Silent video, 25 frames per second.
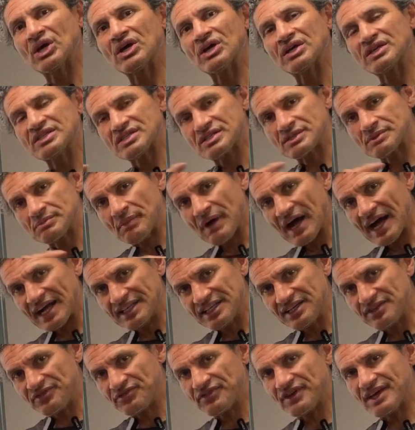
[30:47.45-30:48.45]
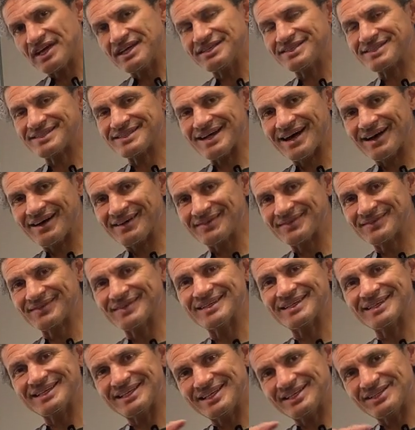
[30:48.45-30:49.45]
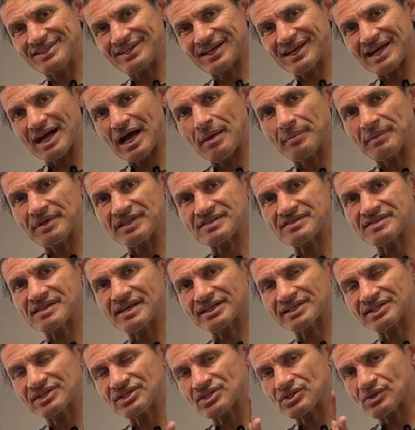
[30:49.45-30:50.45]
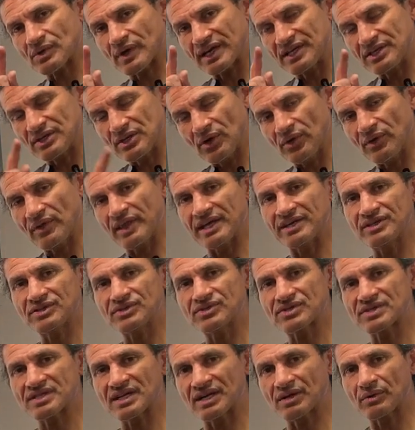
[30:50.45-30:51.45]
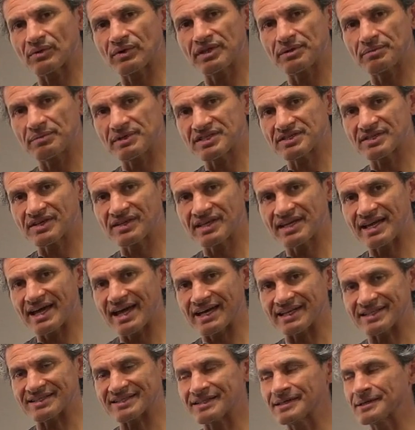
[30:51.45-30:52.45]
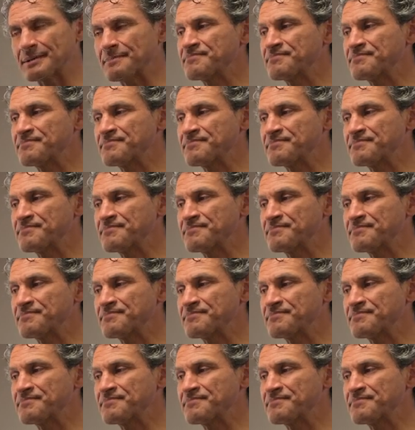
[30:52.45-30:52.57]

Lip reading: smiley face down in the comments section so I know that you stuck with me to the end.